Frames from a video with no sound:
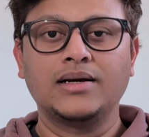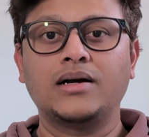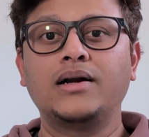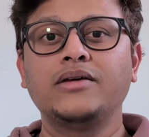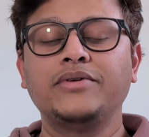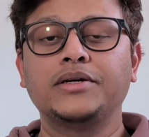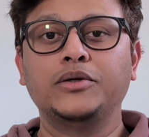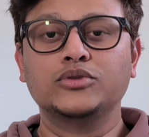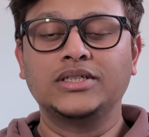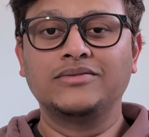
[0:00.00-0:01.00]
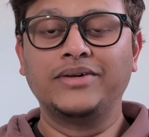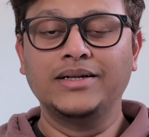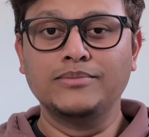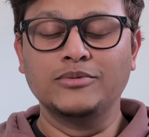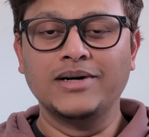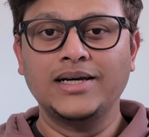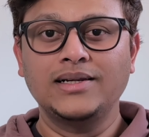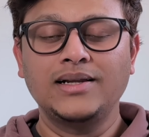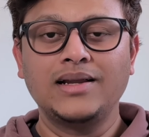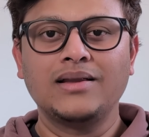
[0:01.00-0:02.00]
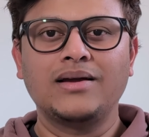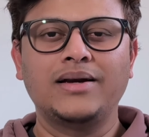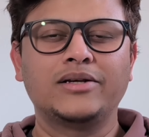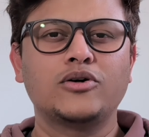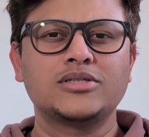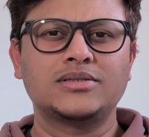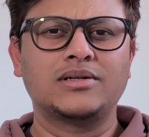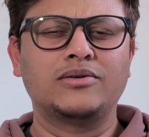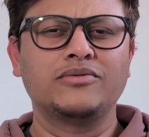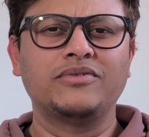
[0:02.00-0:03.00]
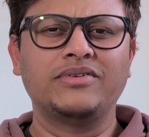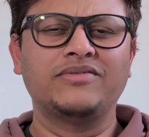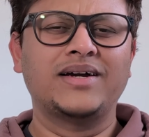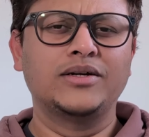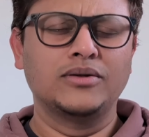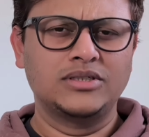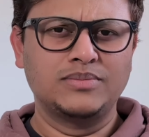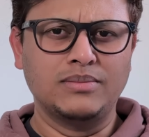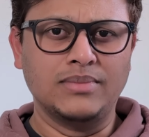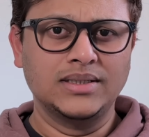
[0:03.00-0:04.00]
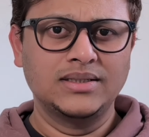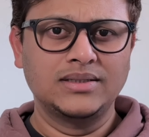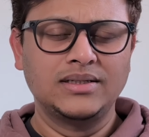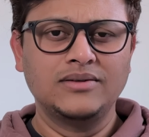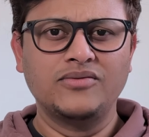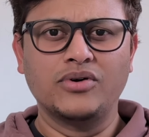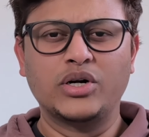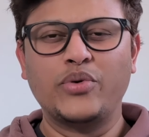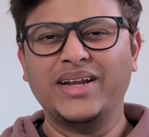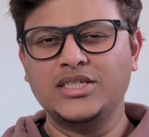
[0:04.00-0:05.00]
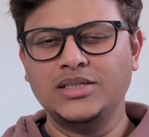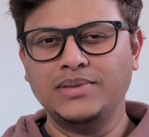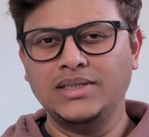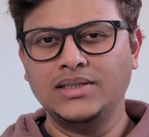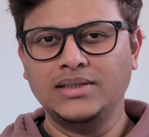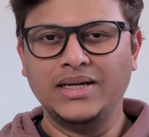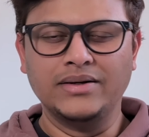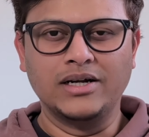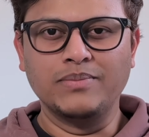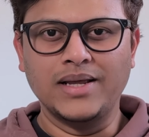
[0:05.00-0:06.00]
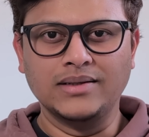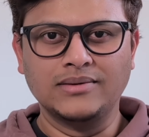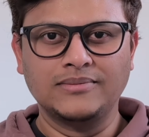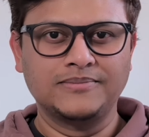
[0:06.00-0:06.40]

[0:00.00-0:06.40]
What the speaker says: Currently, we are using Freedom Mobile and it costs us around $55 per month for a 20 GB internet plan.